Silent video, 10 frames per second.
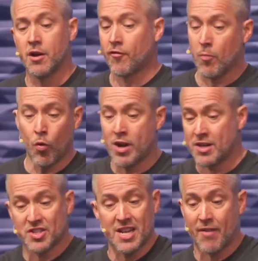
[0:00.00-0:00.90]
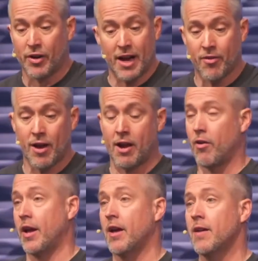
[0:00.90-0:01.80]
from oneness in every other
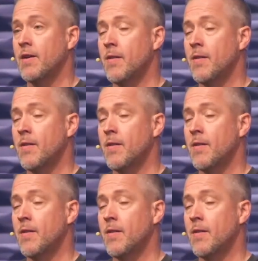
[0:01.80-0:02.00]
area,